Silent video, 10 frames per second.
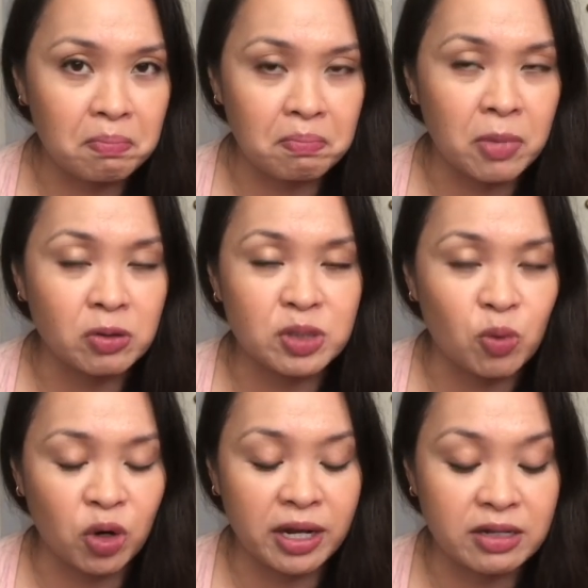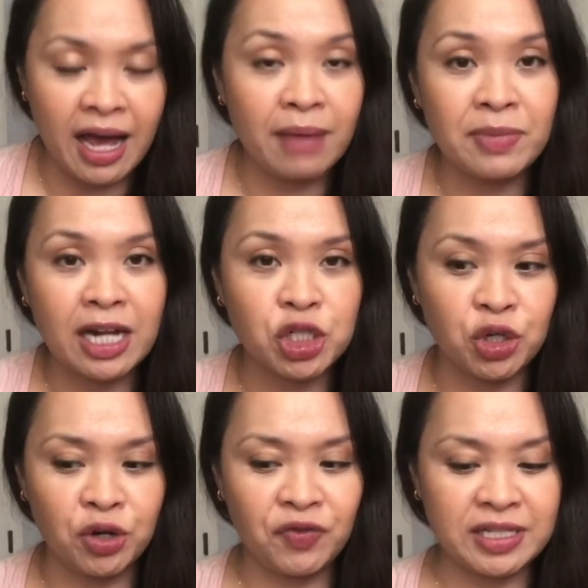most mornings. I'm not
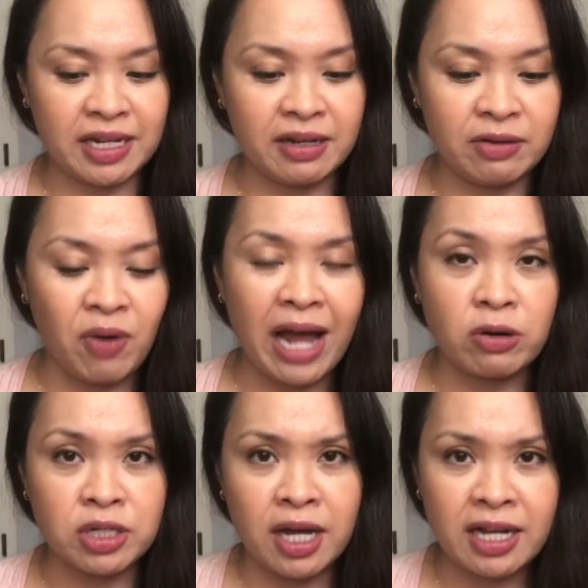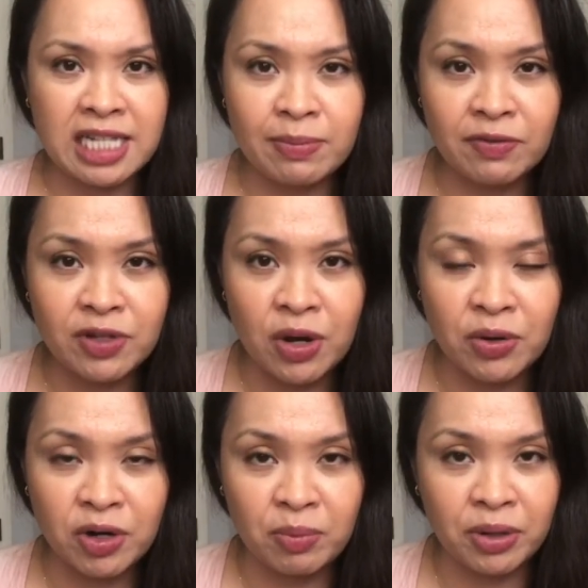sure if it's like a ride or die type of
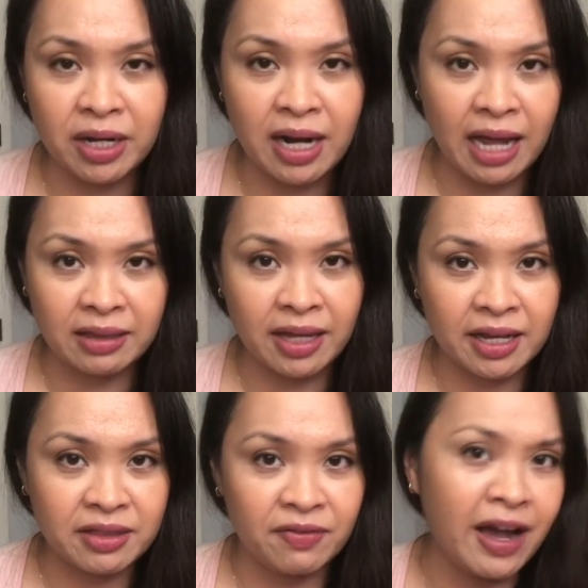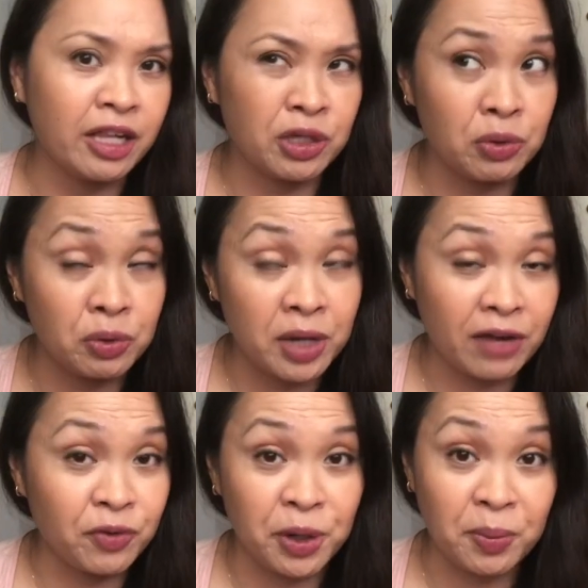toner, but I like the value you
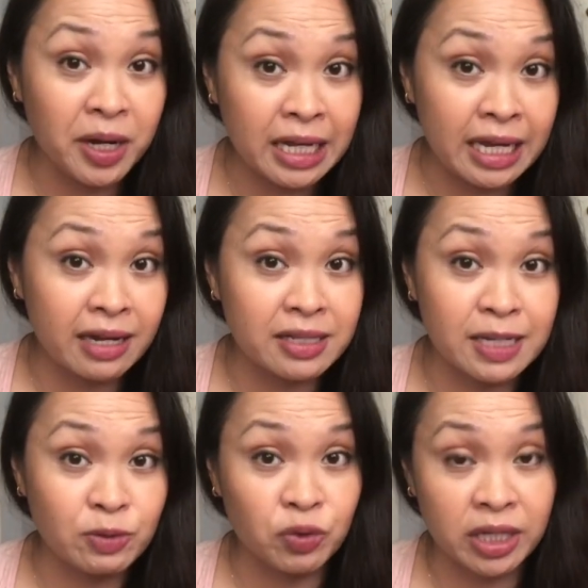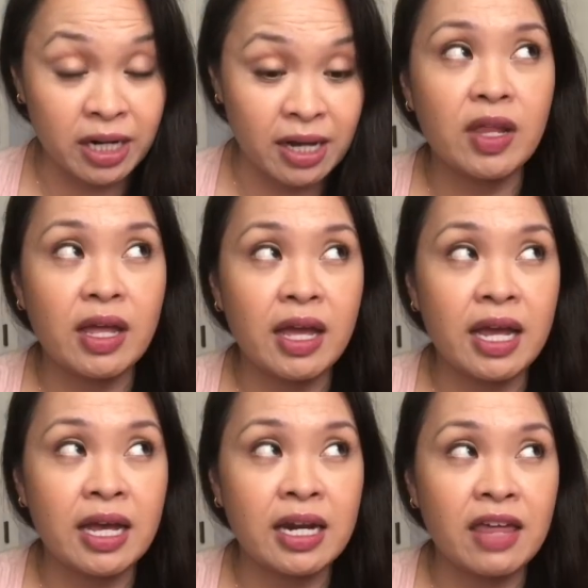get for your money and it seems really nice.
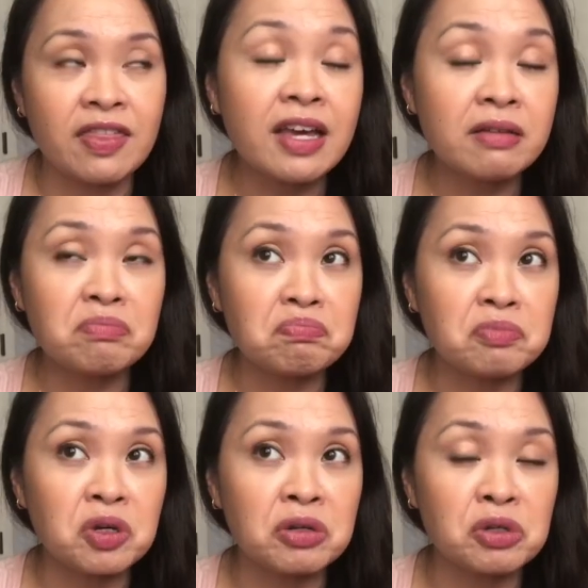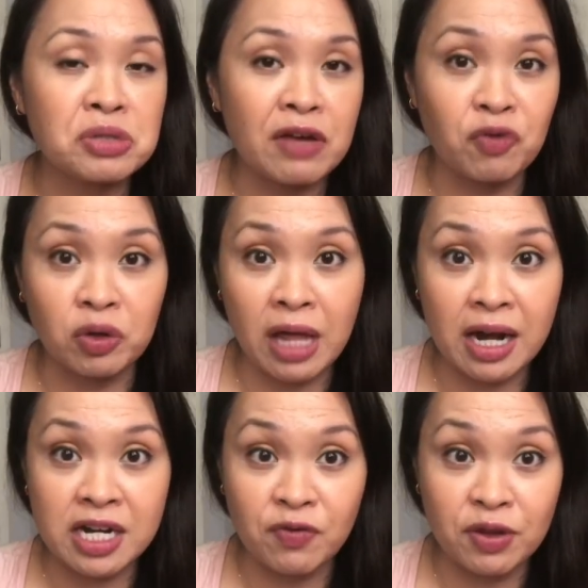And I think you can use that for a lot
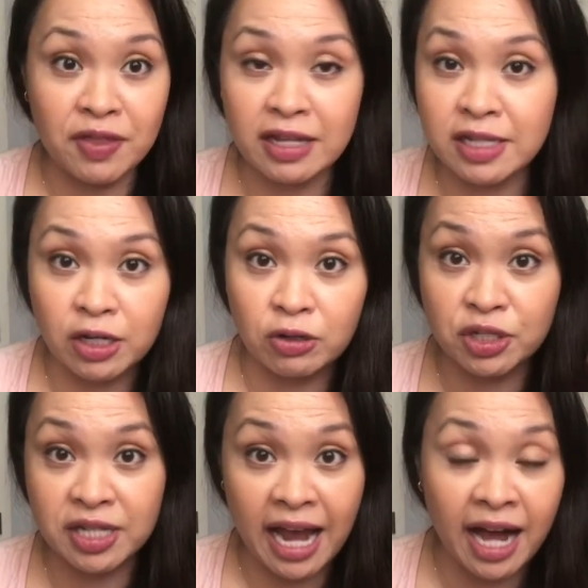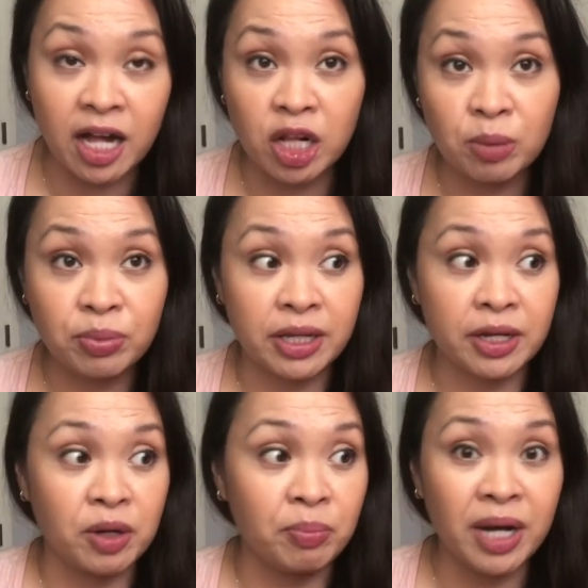of different things, like your scalp,
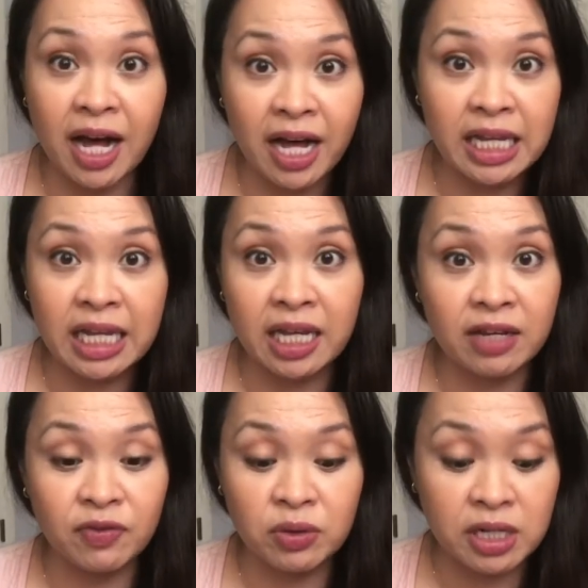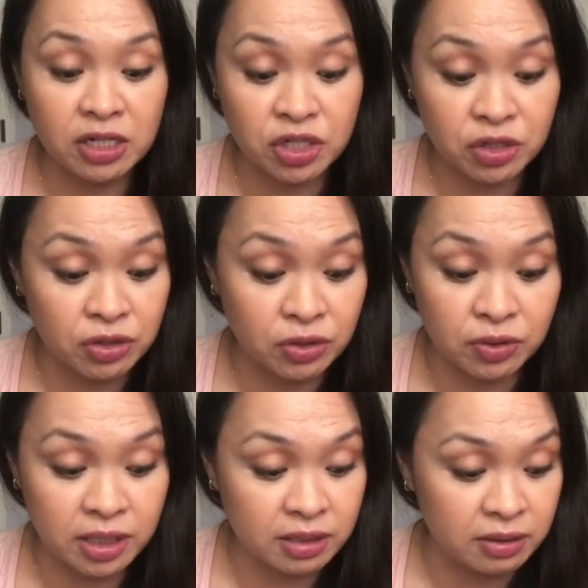like your body if you need to.
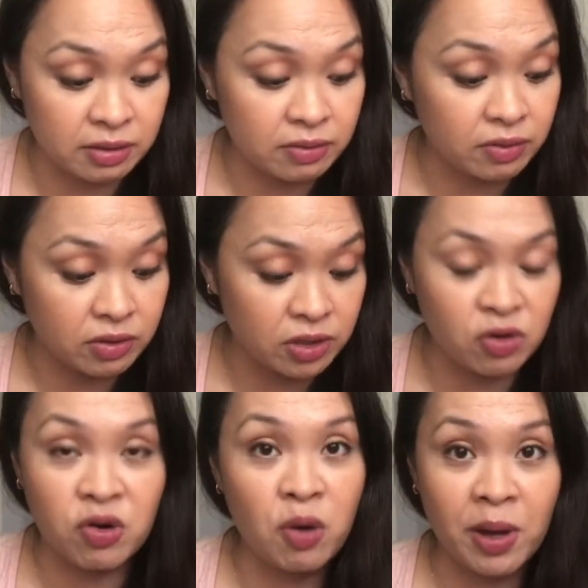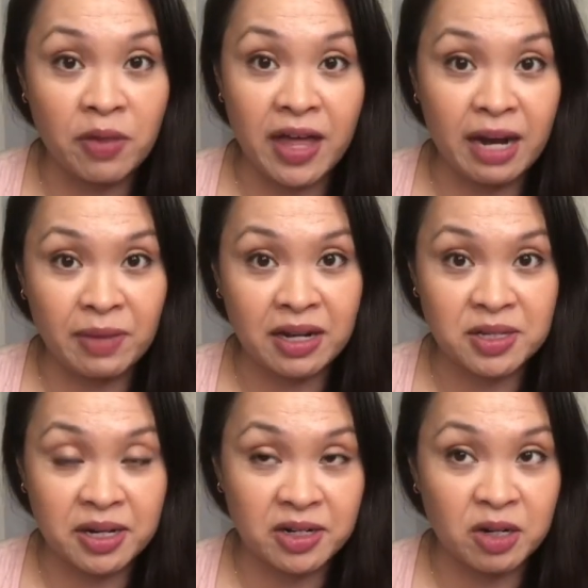And don't quote me on that, I'm not a
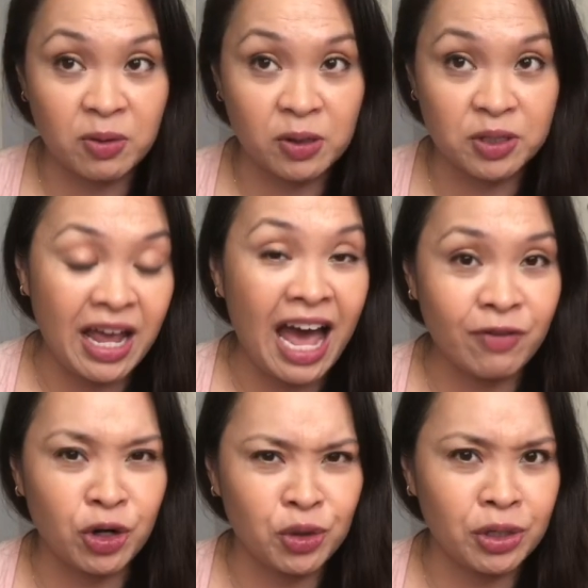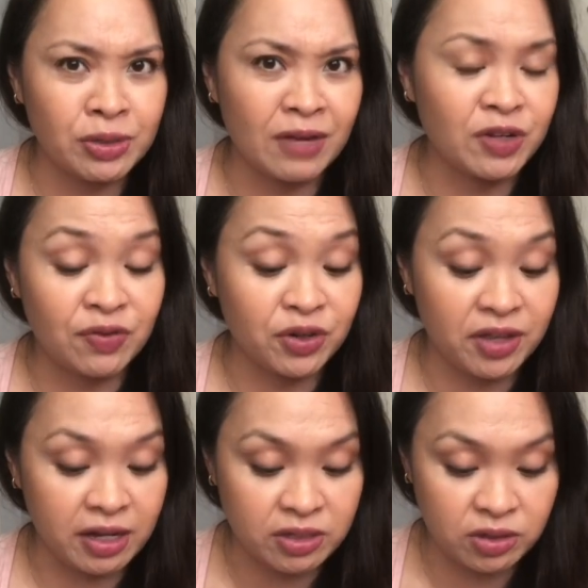skincare person. I have heard you can use that for different
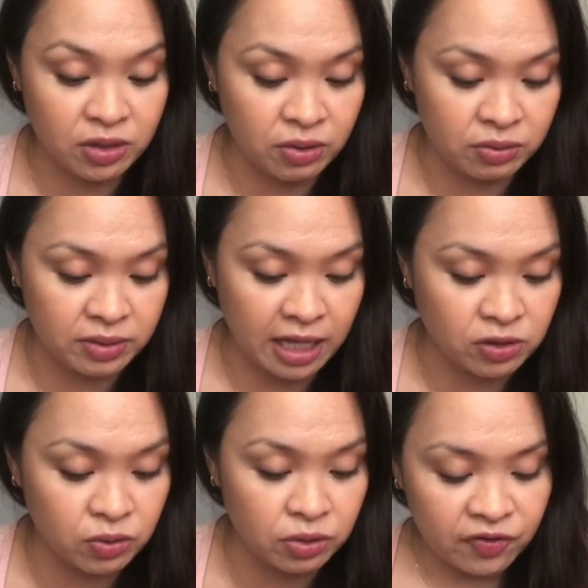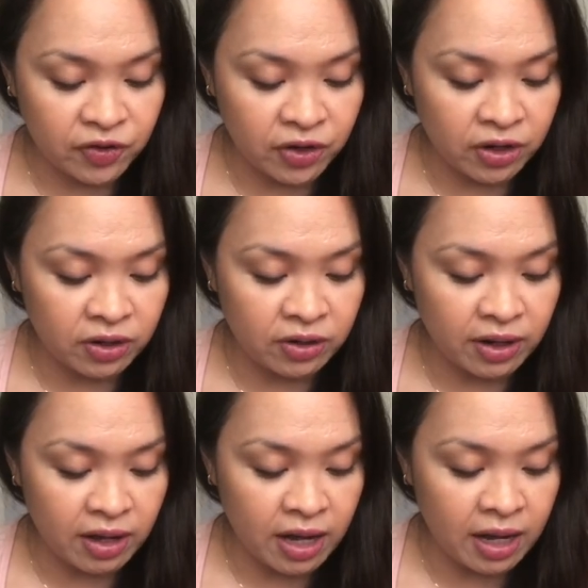things, so that's cool. For
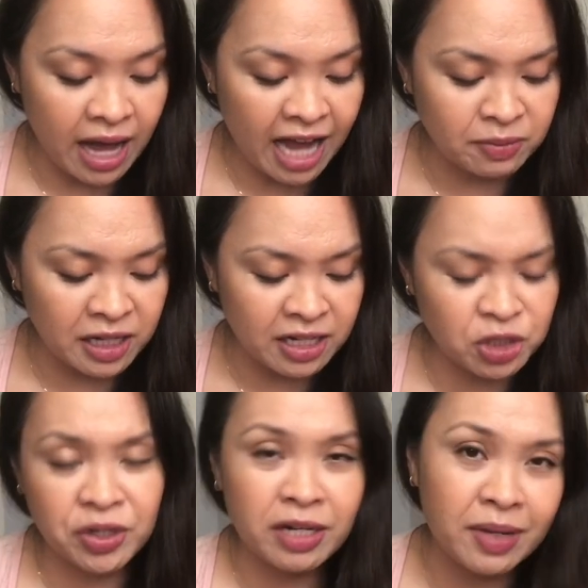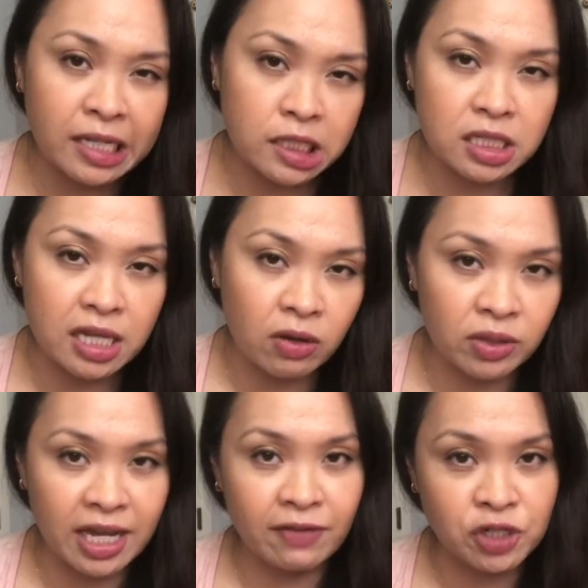acne treatments, I
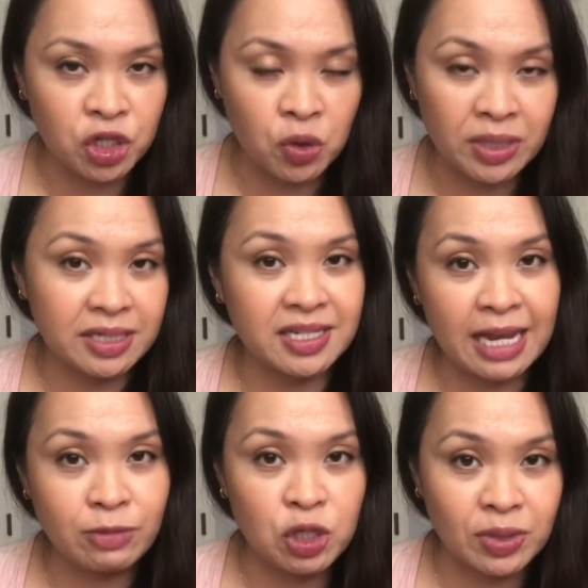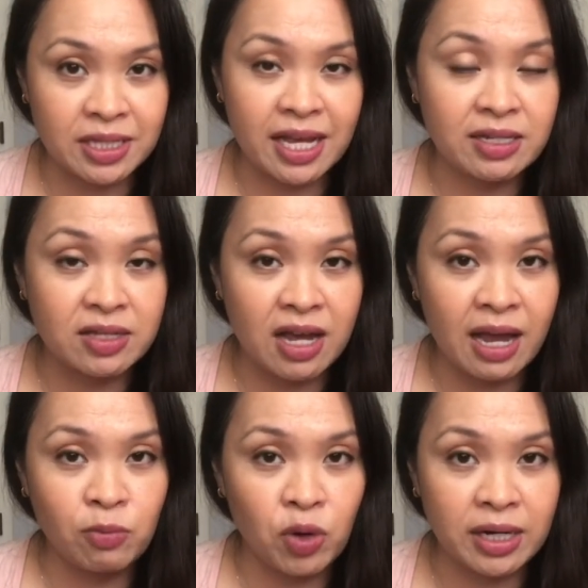only have two. It's the same two as last
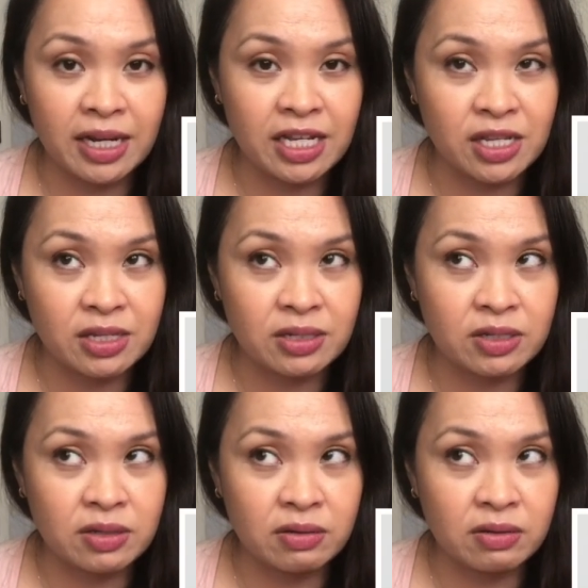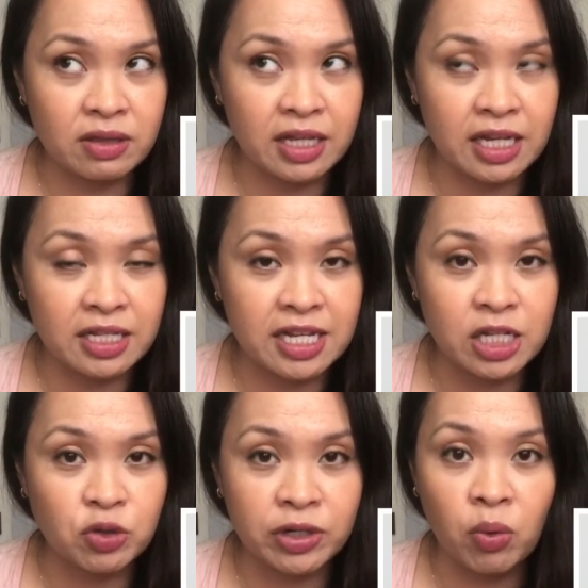time. One is the tea
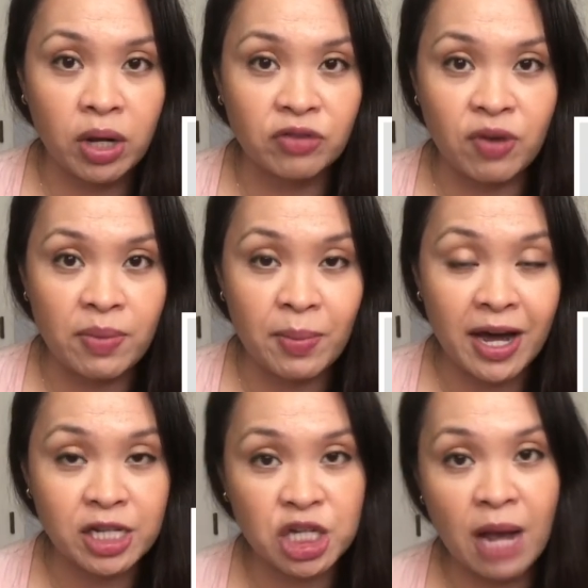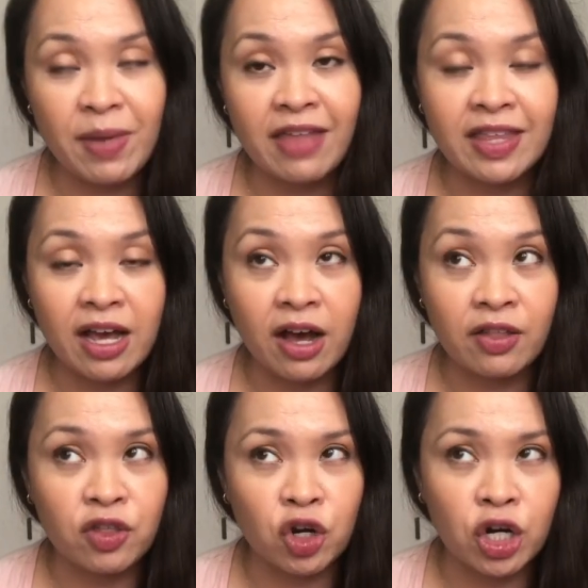tree oil from The Body Shop and the
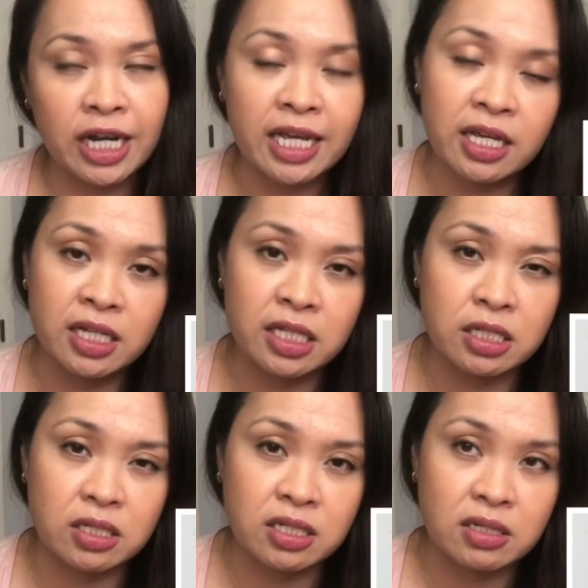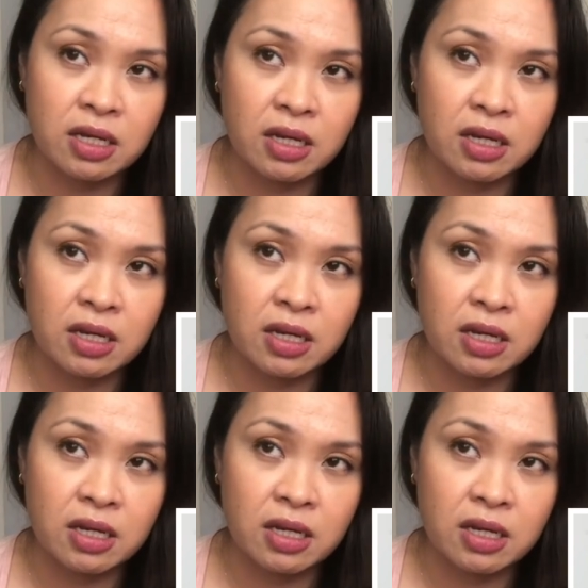other is